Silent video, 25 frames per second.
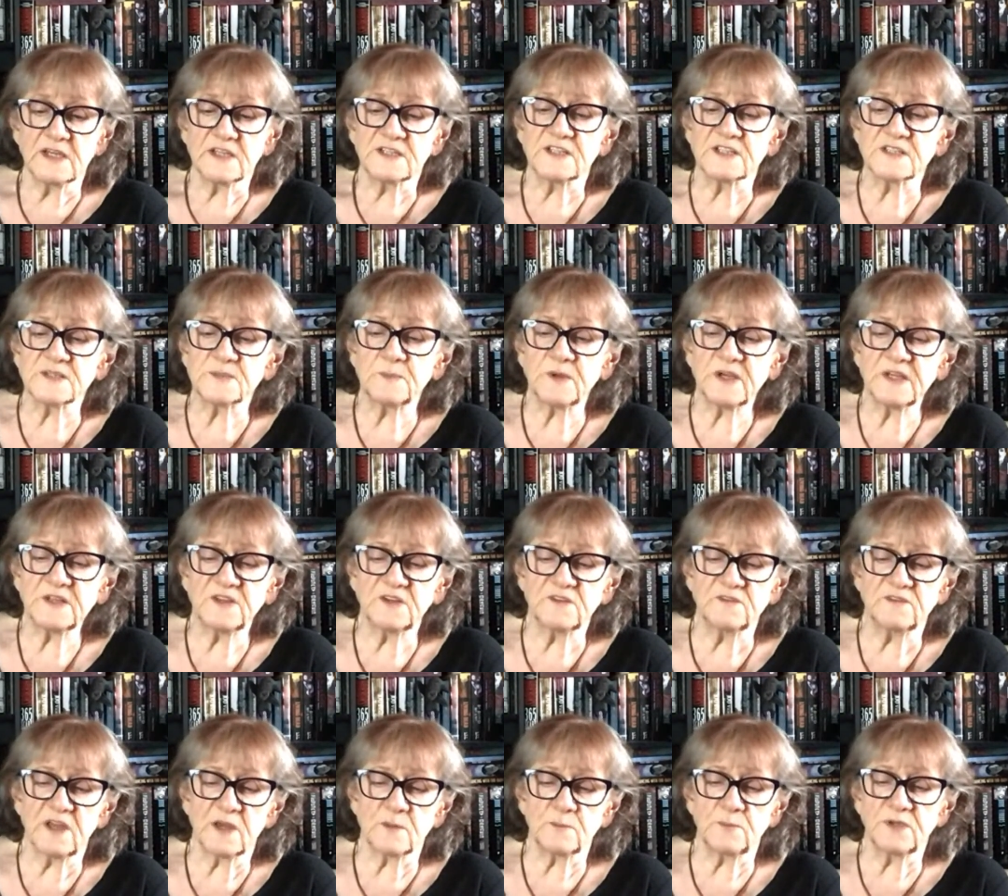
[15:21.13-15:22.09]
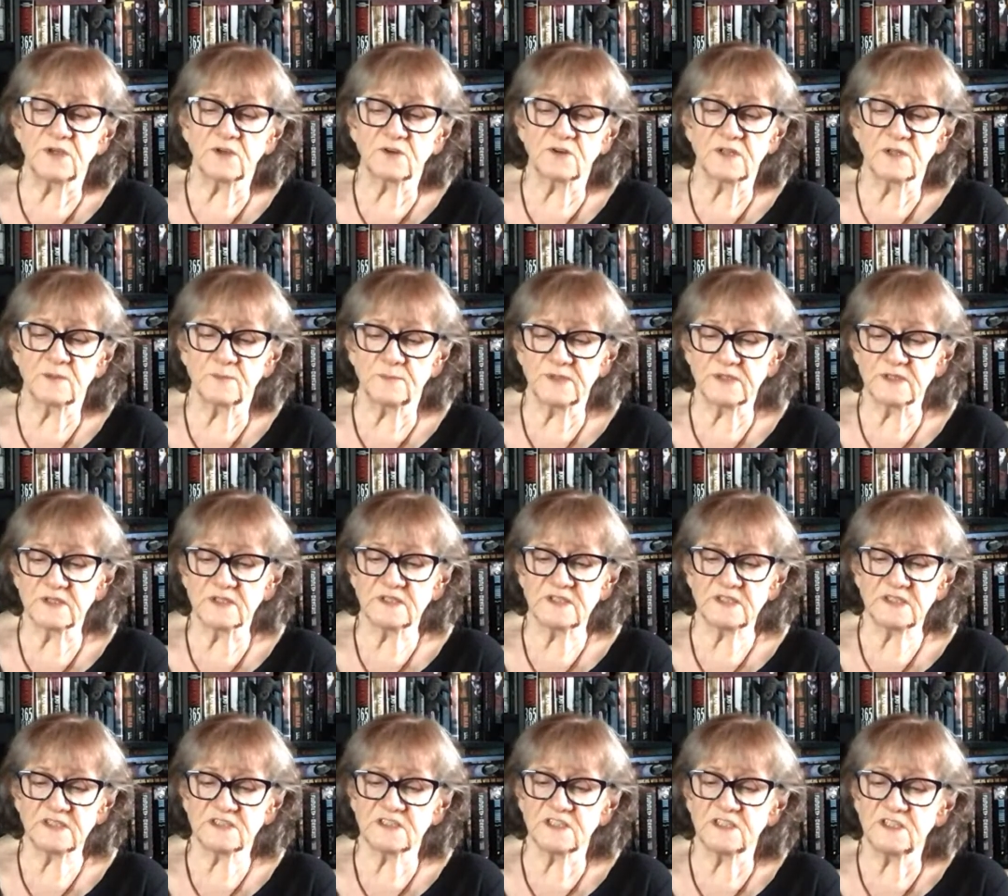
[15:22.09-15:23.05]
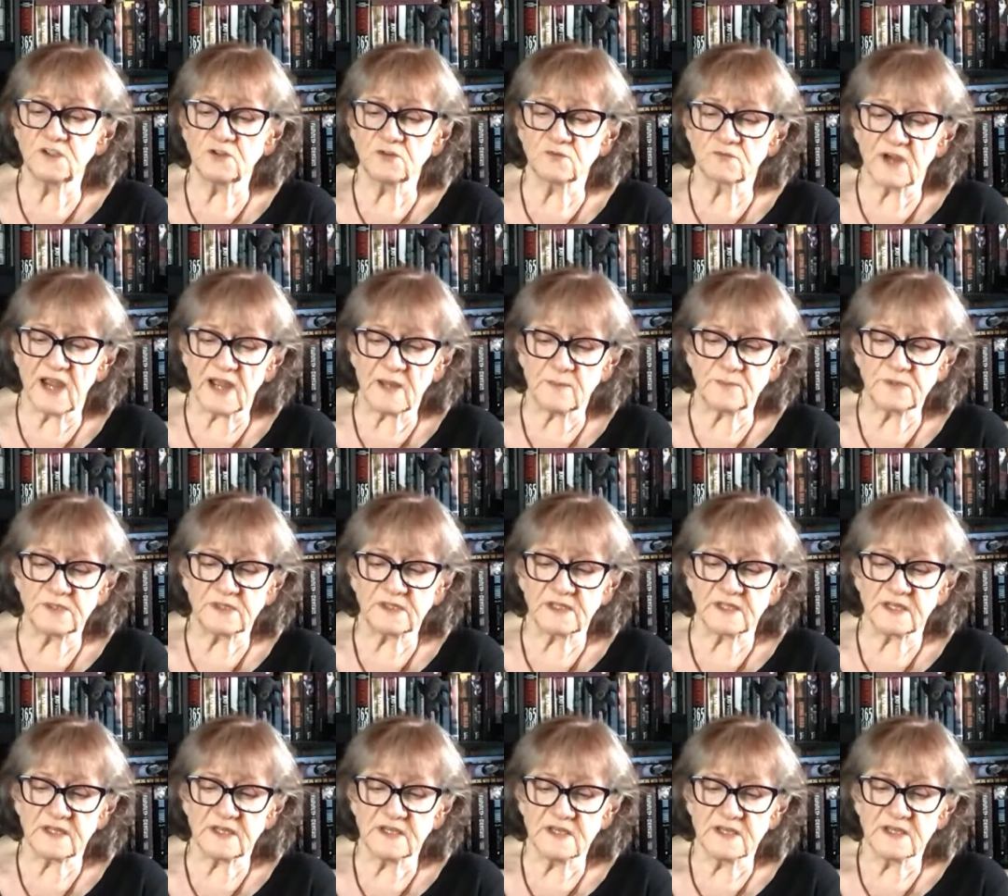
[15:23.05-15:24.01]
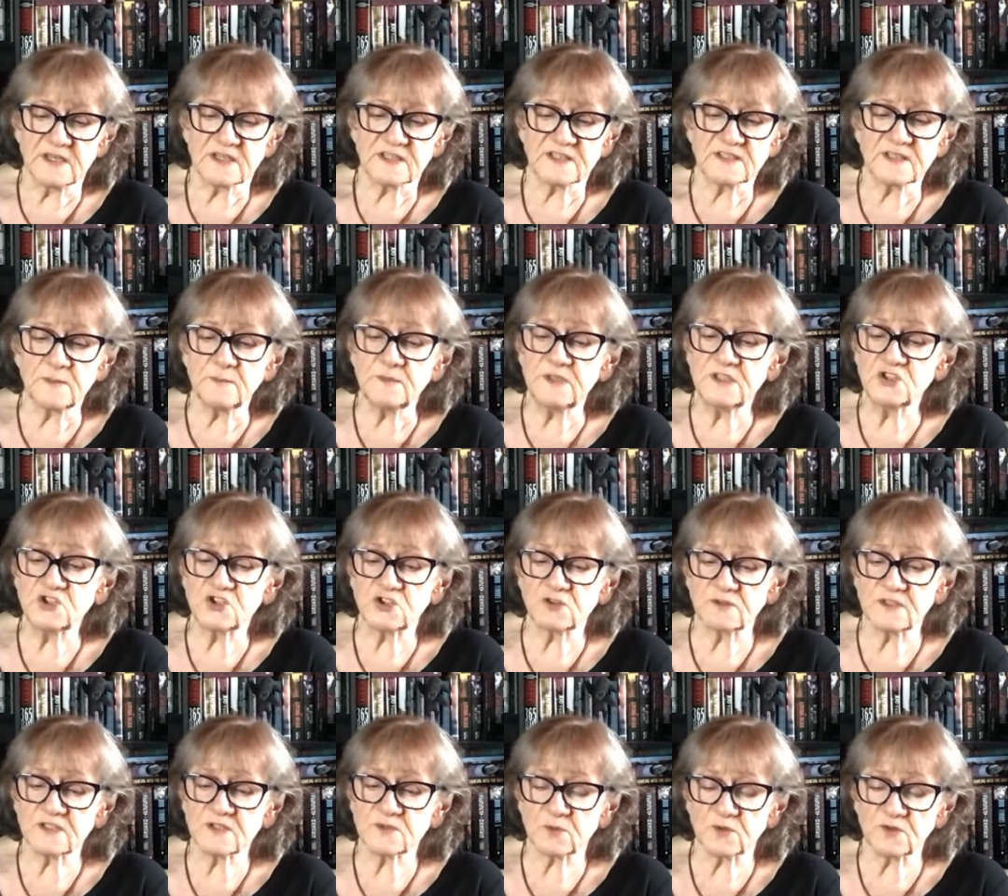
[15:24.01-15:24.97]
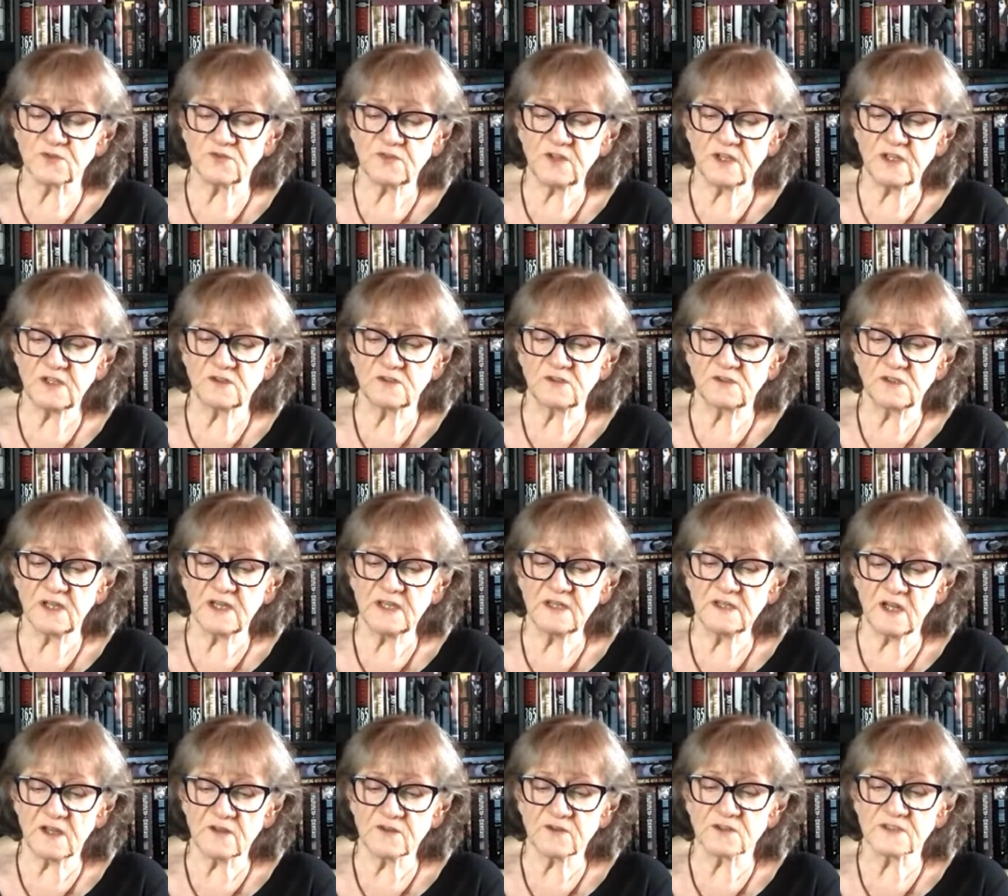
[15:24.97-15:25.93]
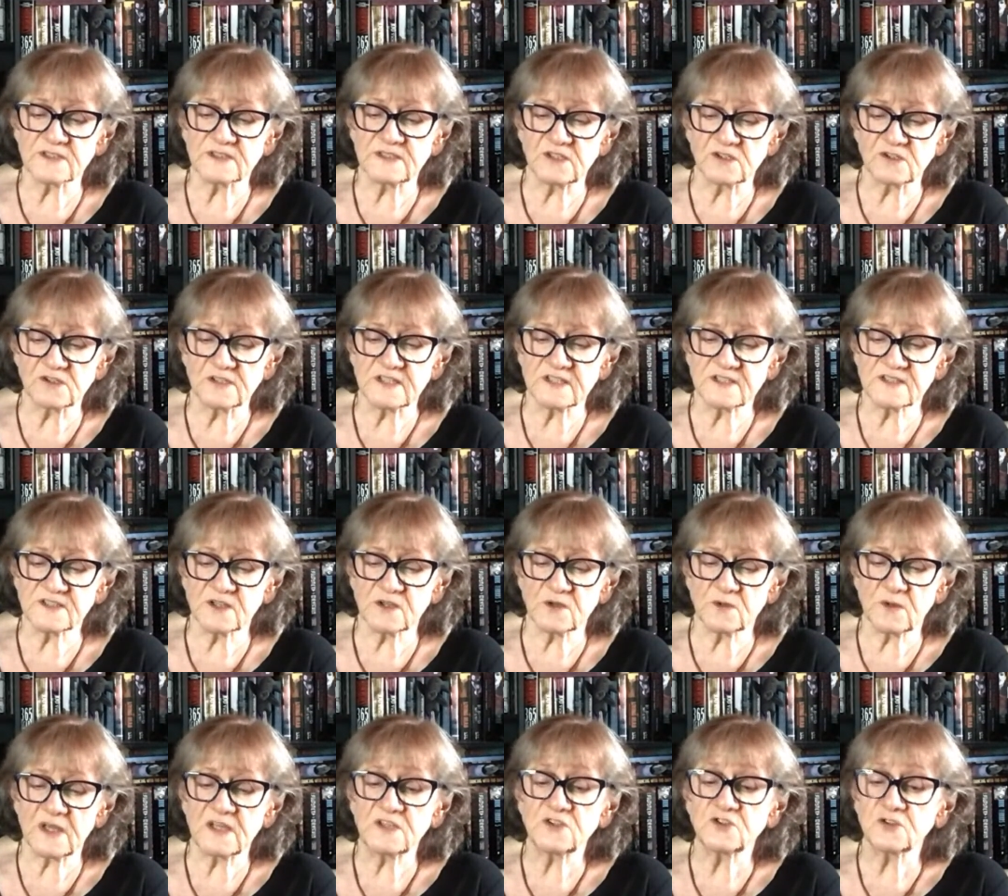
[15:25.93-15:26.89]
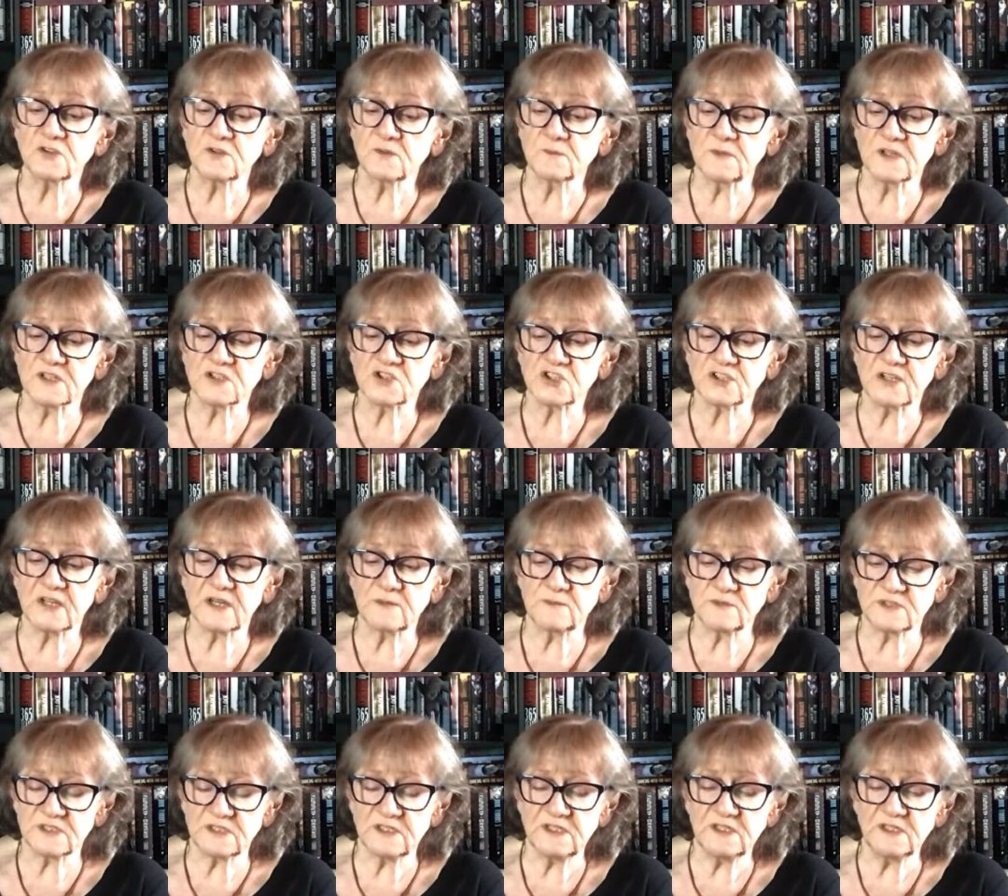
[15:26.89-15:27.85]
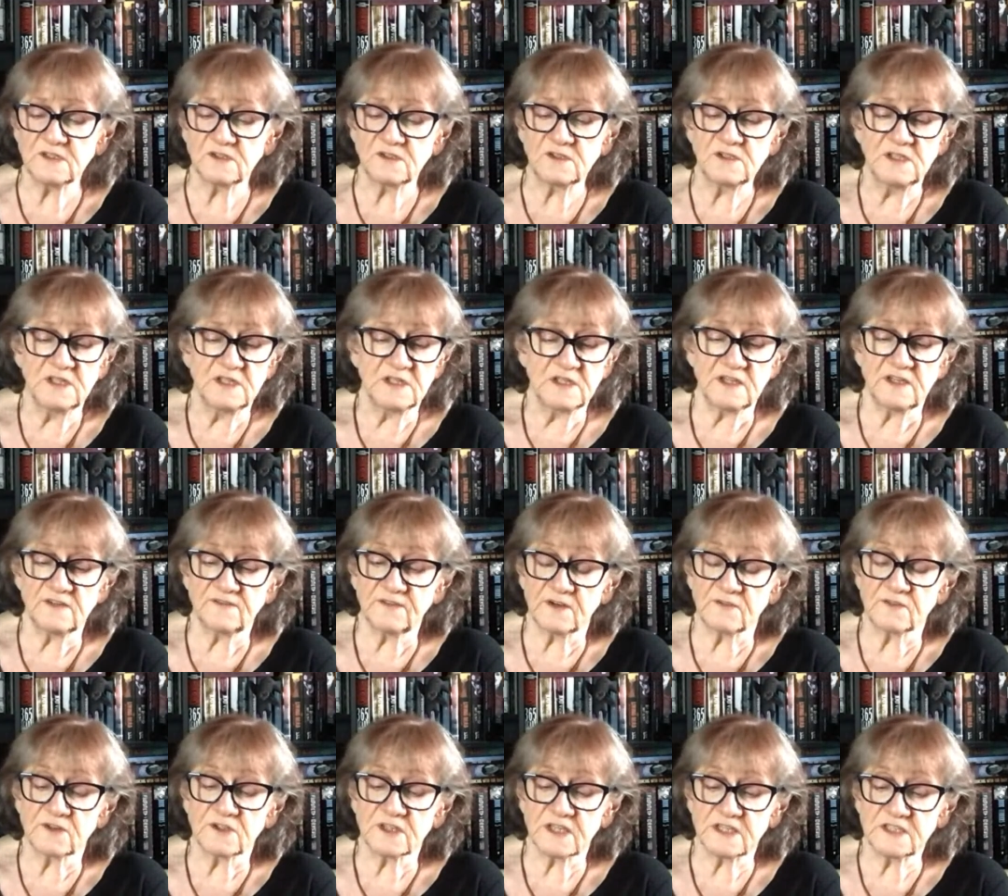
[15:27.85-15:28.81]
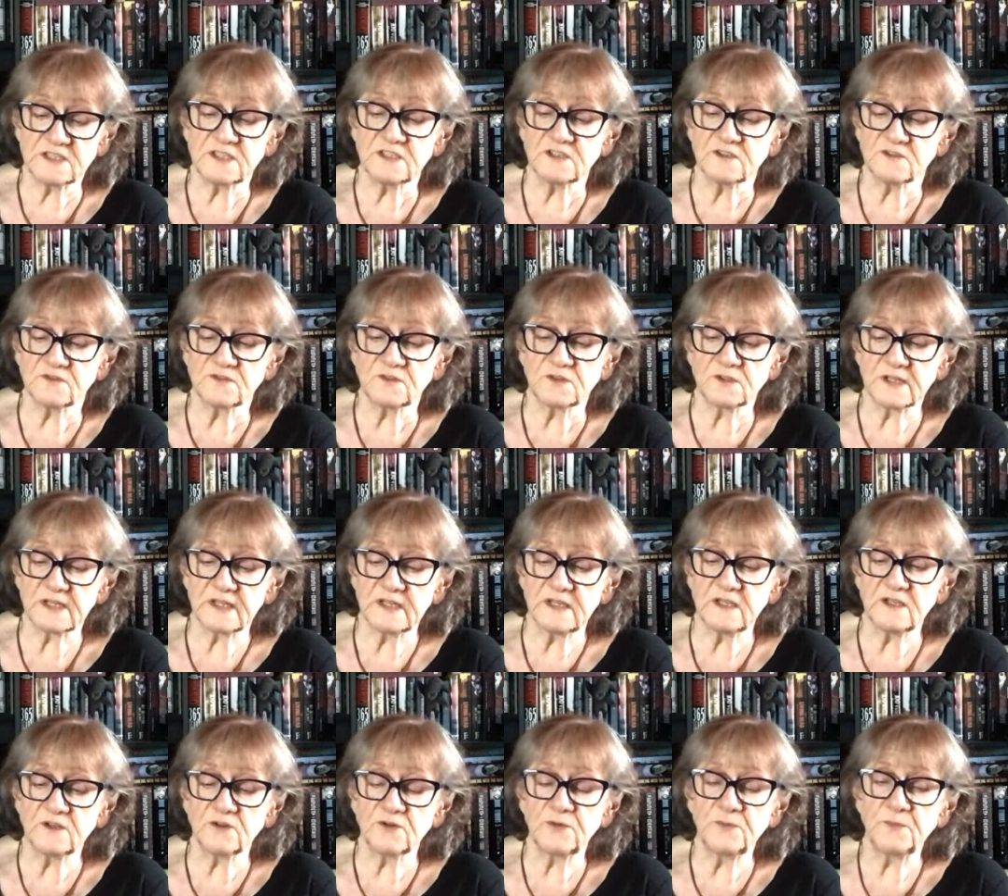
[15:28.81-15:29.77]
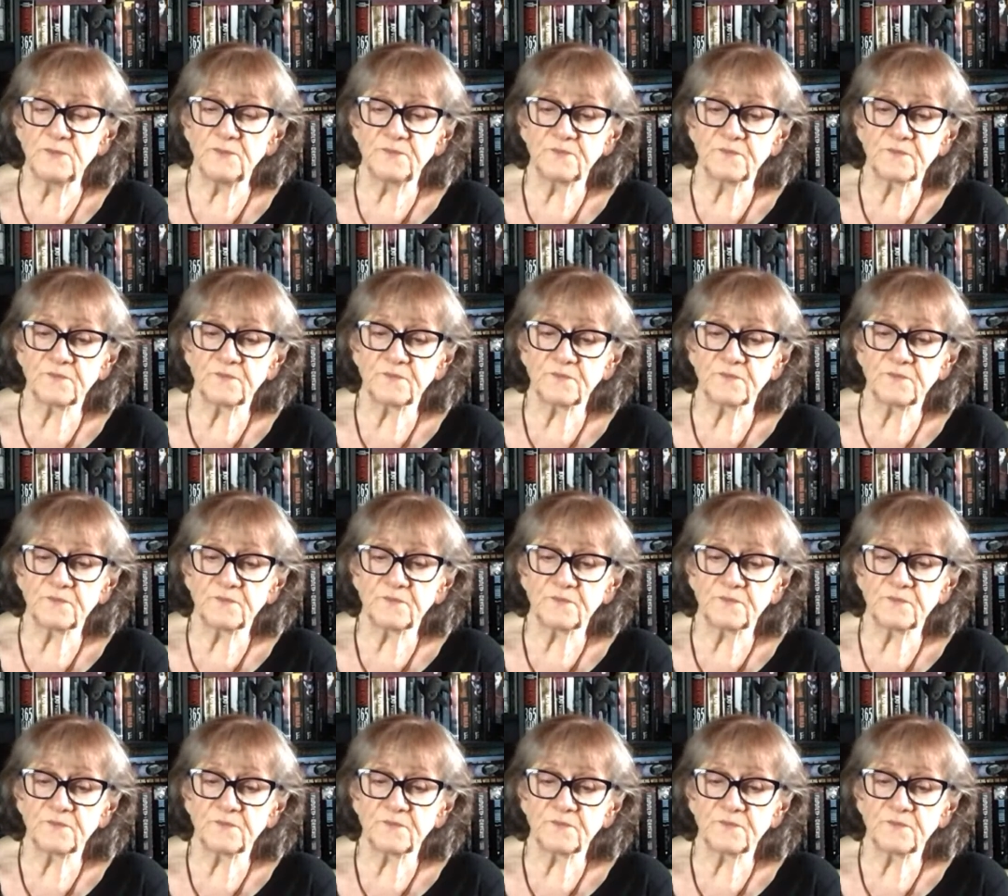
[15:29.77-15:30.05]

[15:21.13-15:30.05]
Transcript: Despite the Vampiri ability to heal rapidly, some injuries were fatal and others nearly so, and took much time to heal, if ever they did fully heal.